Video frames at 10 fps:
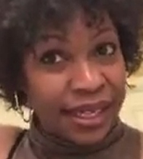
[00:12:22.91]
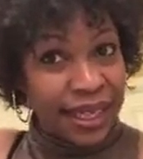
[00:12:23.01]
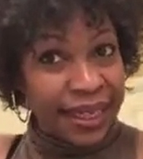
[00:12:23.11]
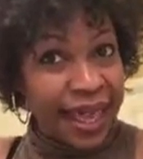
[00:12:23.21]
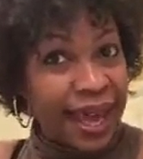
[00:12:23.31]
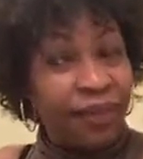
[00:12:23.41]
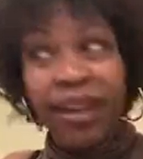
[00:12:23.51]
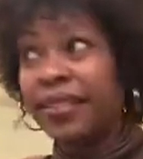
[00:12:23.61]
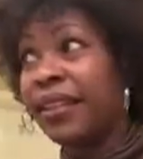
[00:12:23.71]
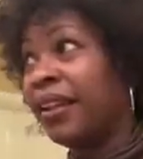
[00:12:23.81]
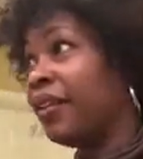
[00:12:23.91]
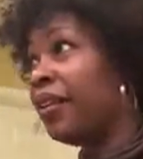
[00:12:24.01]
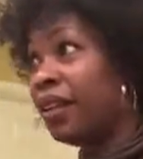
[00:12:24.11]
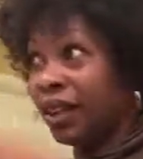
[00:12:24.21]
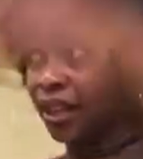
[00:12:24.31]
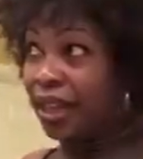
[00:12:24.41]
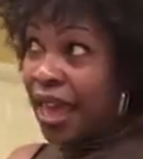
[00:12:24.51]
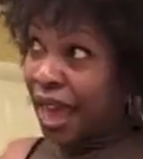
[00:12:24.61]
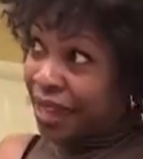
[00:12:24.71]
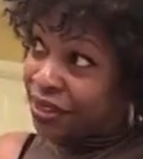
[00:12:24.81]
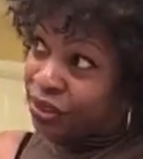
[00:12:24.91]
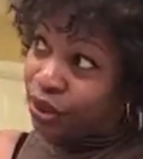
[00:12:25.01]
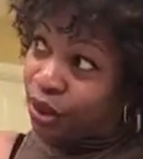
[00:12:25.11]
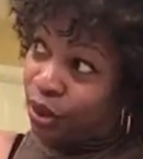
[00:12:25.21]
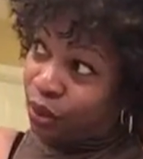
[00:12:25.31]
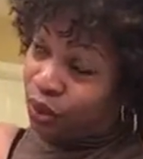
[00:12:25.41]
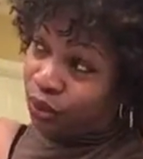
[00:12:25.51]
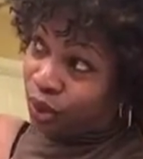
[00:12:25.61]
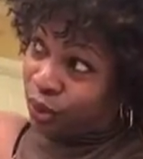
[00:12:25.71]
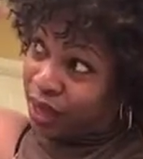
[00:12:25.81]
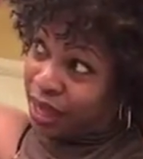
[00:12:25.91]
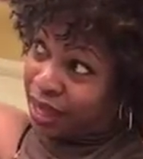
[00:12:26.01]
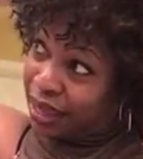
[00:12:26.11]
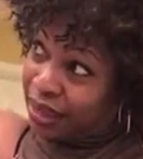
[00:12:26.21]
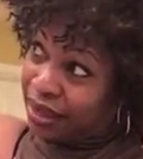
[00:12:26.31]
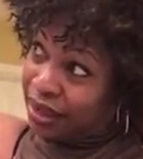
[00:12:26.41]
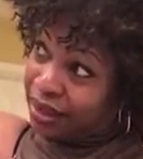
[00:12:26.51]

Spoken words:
Like that right there has to go, okay?